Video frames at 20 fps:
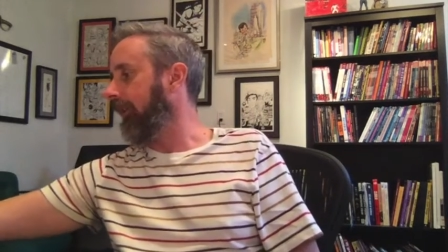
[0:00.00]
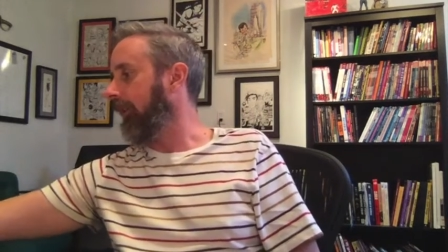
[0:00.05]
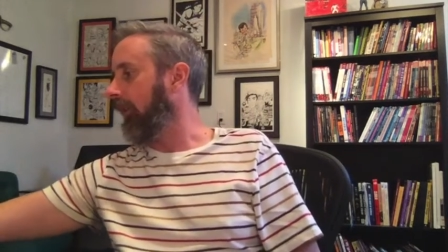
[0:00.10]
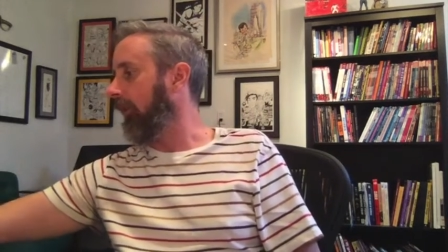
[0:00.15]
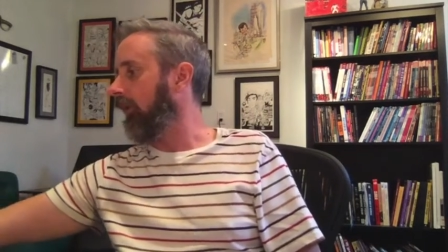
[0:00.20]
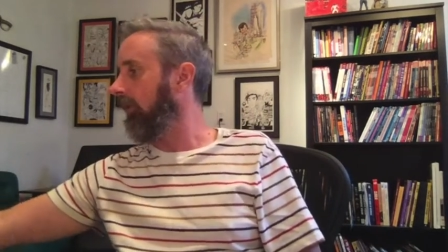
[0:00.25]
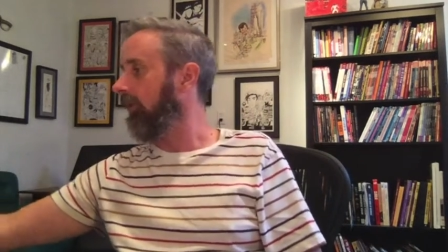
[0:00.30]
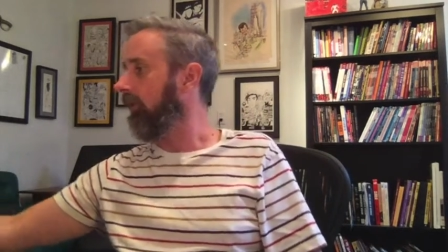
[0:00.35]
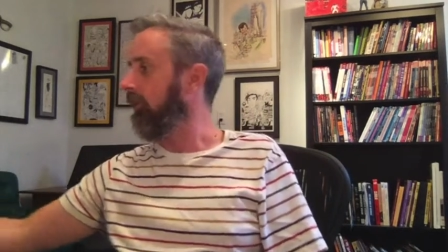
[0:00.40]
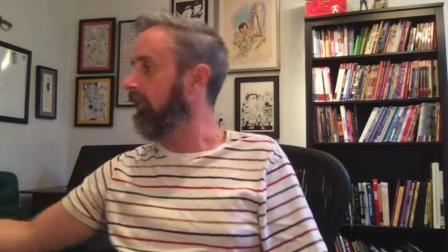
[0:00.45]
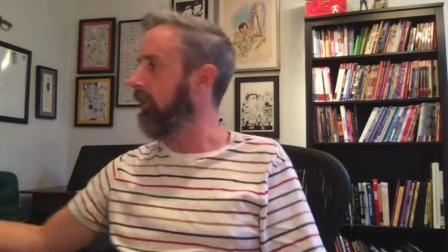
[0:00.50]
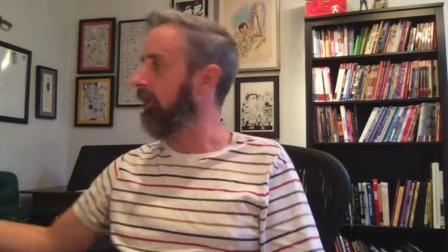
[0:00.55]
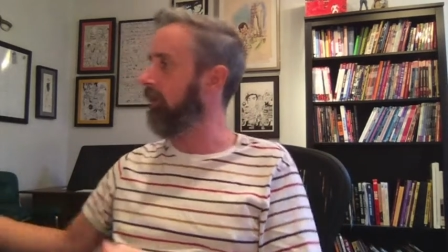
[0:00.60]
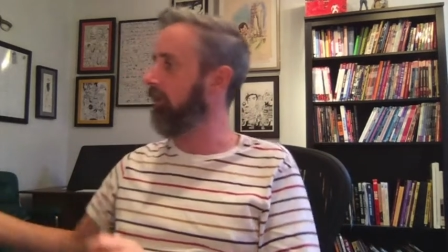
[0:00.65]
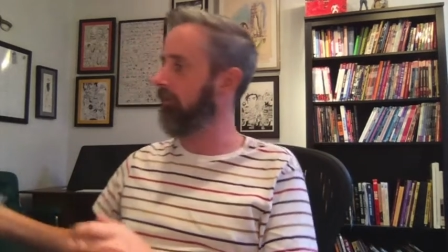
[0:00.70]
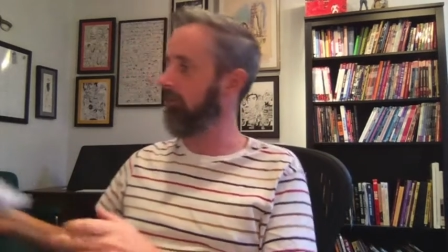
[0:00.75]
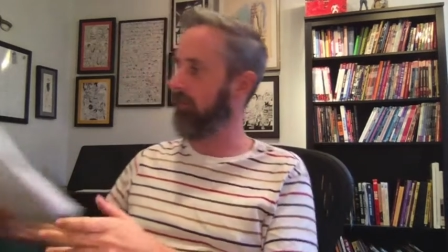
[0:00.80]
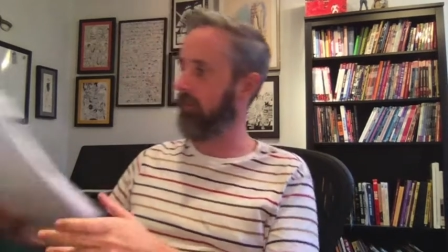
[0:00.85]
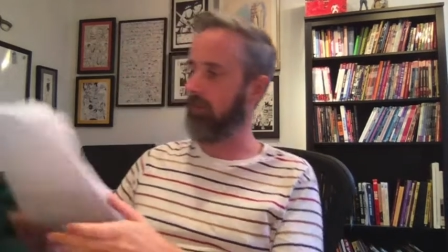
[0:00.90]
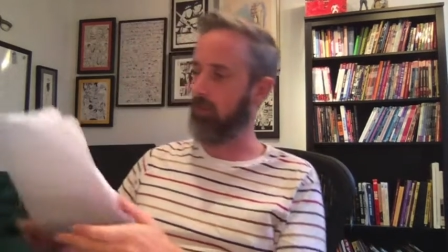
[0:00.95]
all
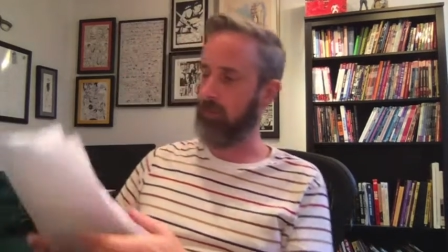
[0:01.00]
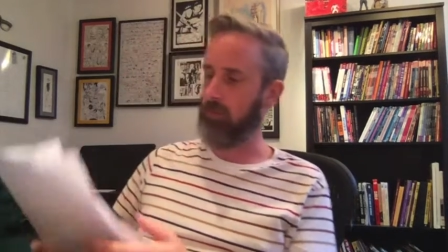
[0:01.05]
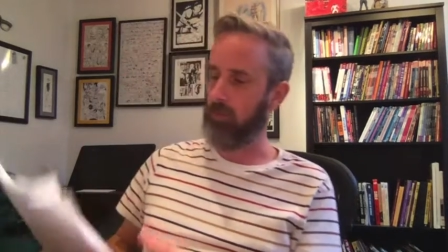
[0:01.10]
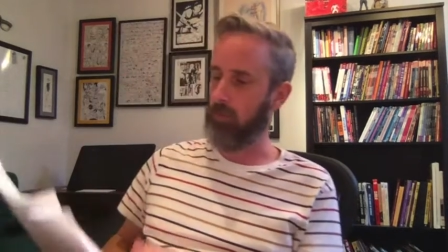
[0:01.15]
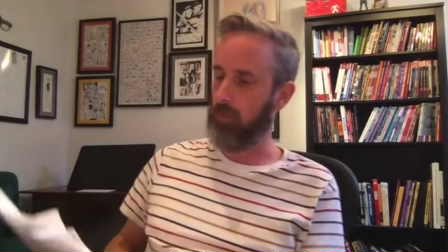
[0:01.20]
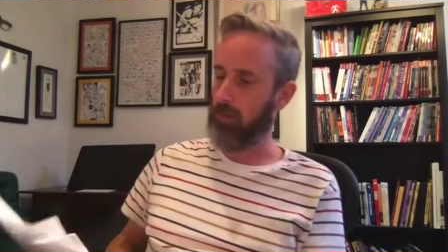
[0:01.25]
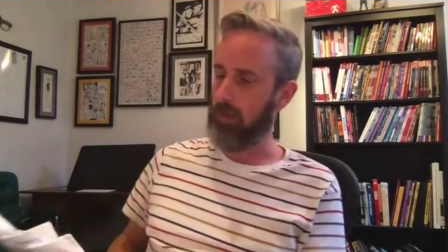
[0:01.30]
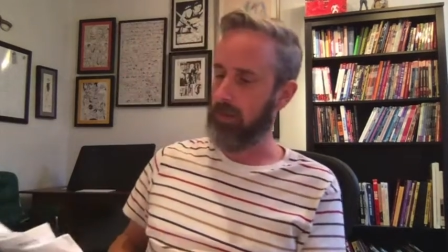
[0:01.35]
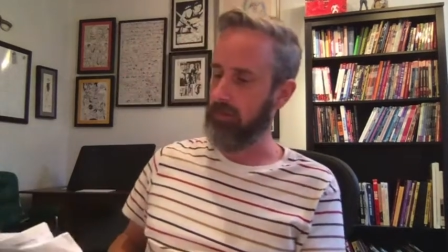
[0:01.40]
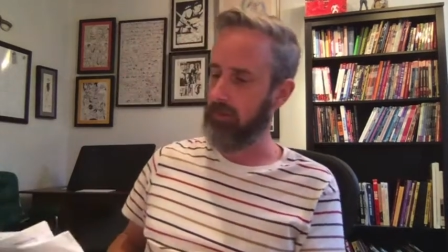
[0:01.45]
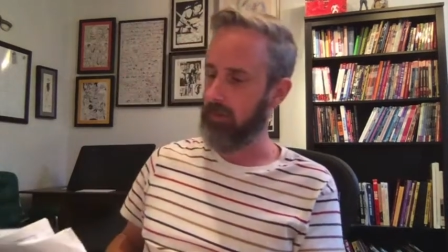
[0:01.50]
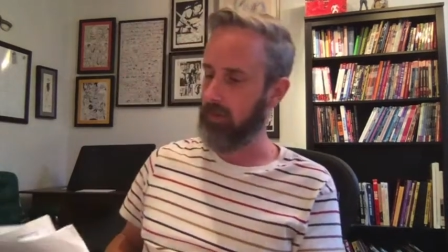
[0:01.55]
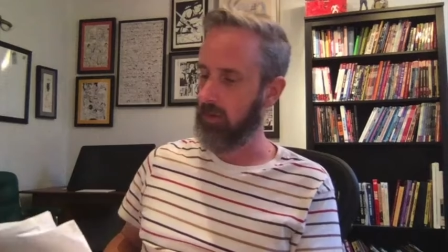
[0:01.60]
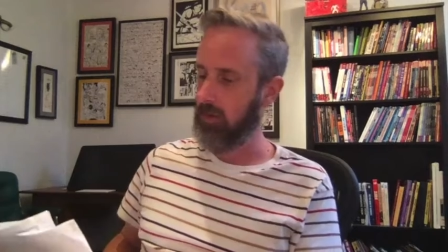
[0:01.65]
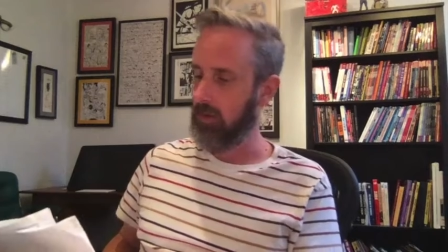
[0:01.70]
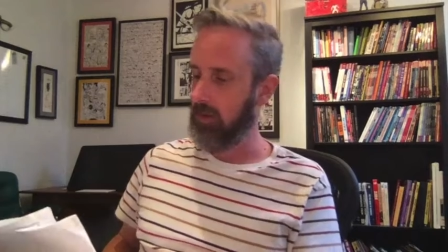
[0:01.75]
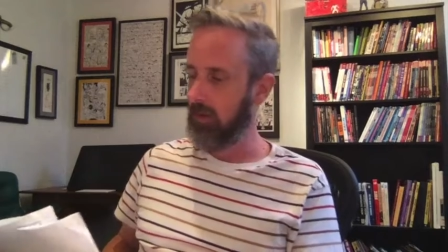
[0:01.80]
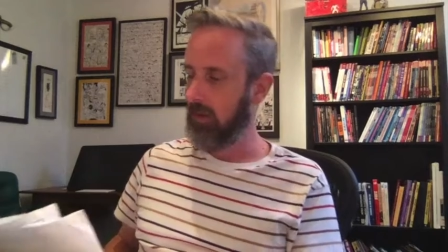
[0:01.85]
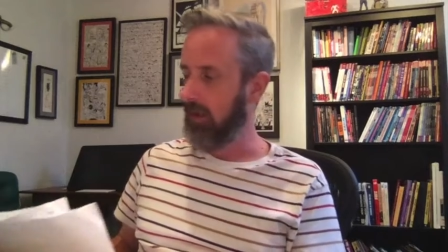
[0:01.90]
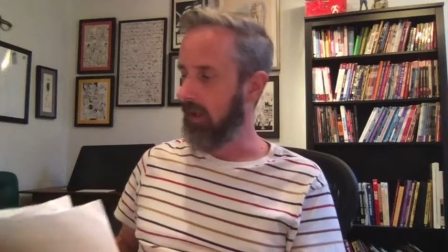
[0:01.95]
sorts of ways.
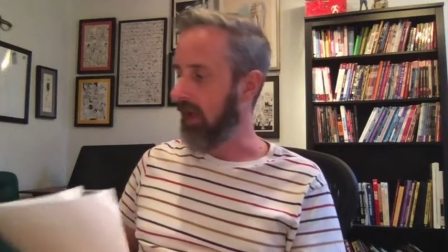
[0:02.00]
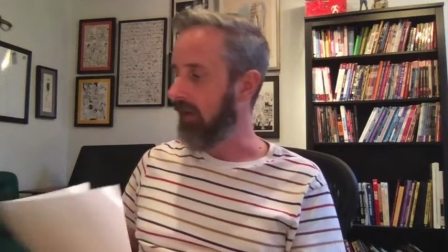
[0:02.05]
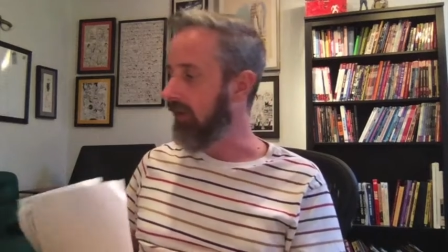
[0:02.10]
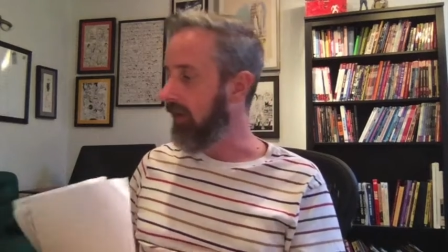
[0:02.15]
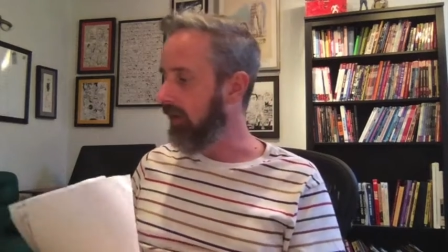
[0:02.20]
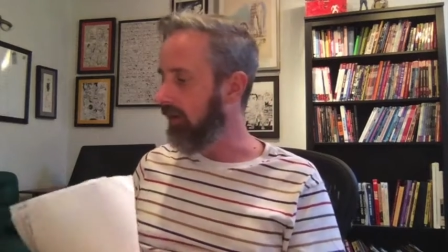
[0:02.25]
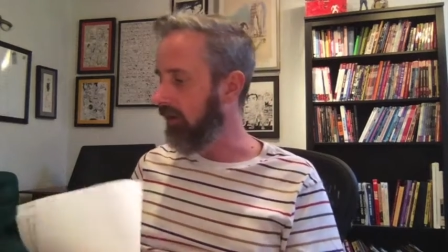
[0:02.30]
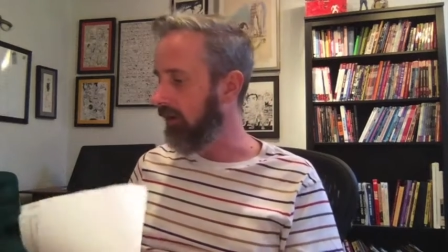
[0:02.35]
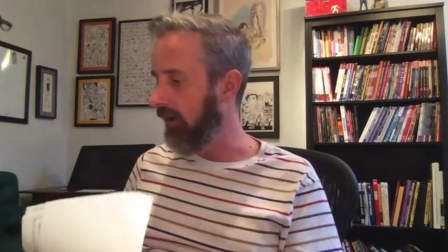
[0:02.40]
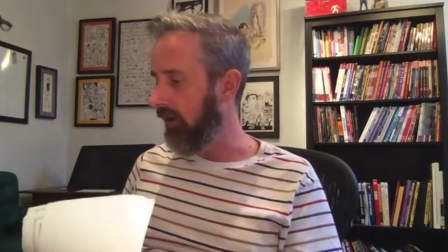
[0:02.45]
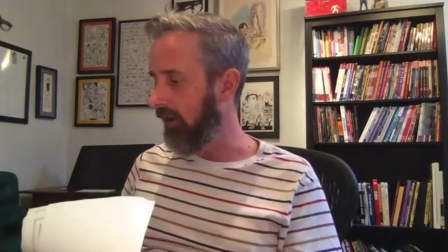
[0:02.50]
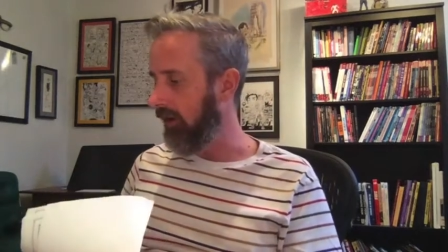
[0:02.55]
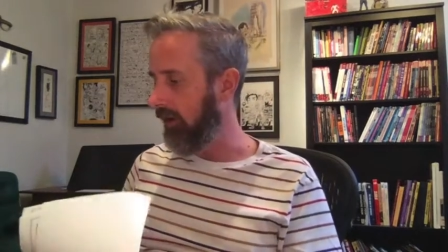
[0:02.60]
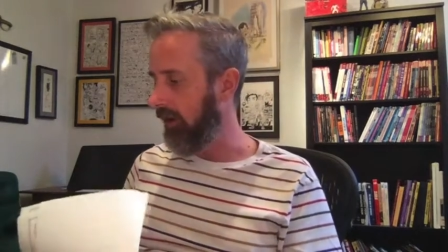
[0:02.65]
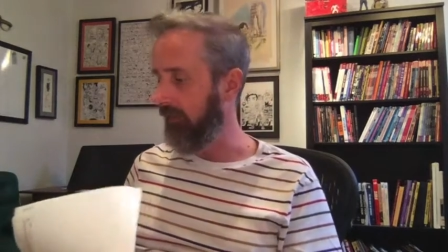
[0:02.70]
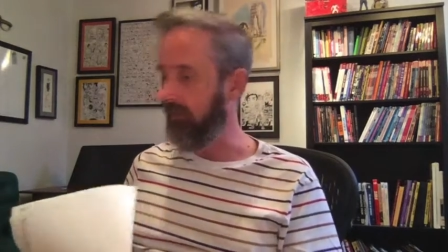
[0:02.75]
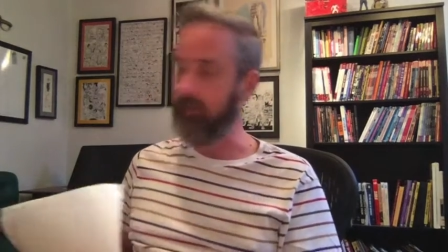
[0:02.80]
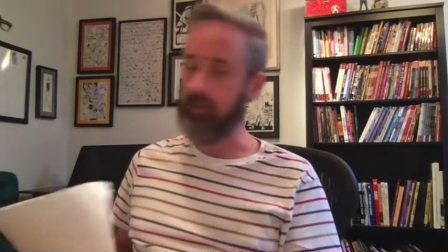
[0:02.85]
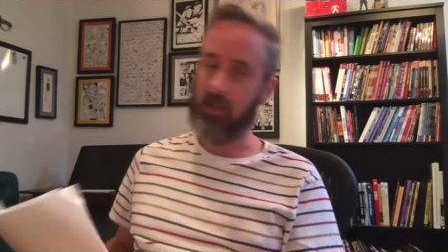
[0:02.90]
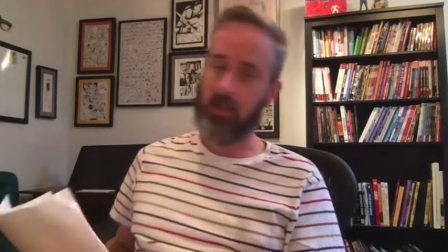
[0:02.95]
And then I
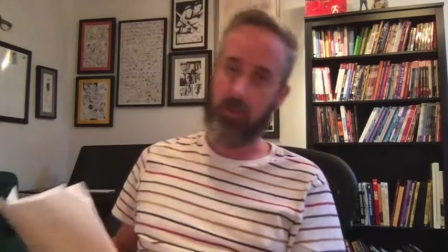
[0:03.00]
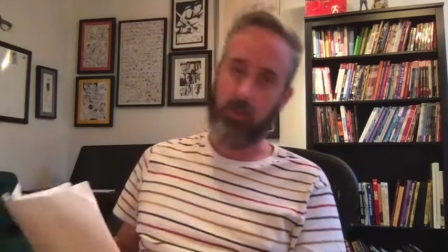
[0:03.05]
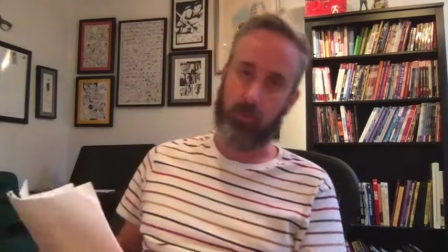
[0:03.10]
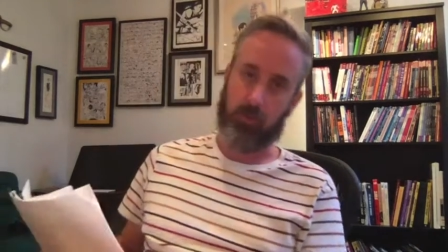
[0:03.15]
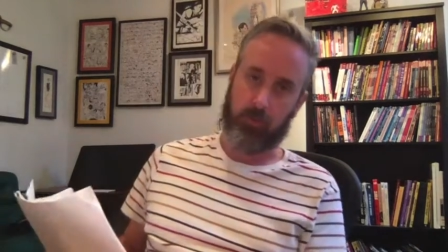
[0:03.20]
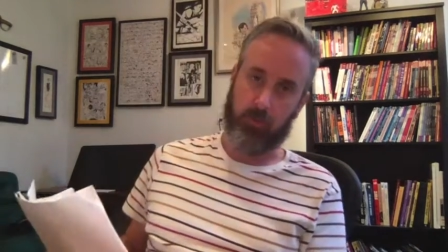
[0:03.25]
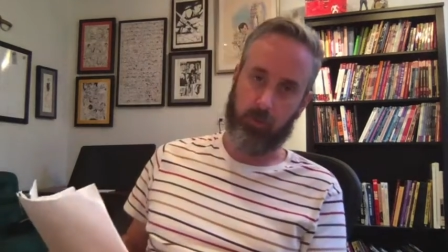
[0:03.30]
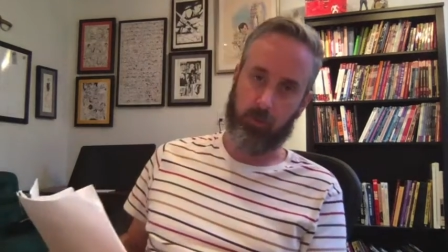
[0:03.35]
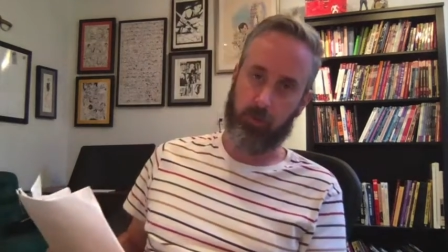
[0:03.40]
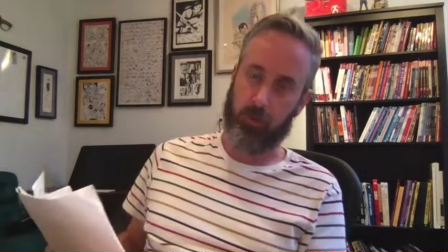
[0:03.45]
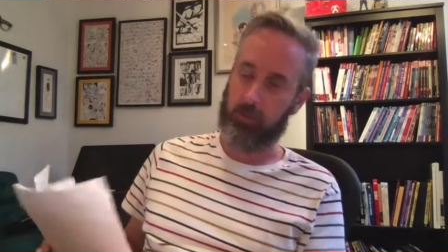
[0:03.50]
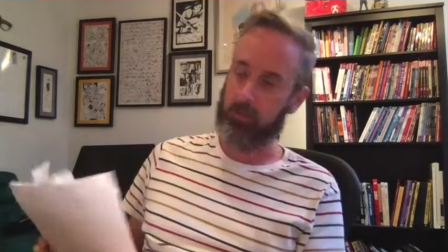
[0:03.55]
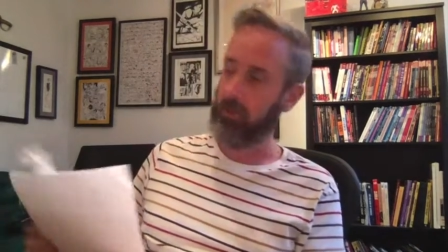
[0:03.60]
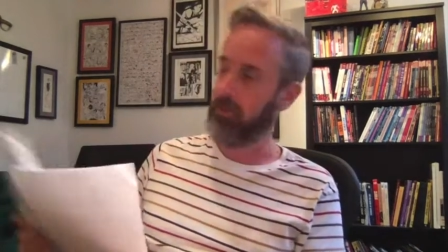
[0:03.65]
sit down and I write the script.